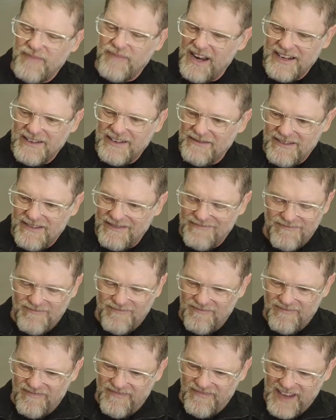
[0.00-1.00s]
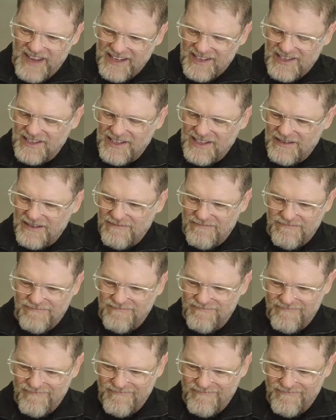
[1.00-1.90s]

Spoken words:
And thanks to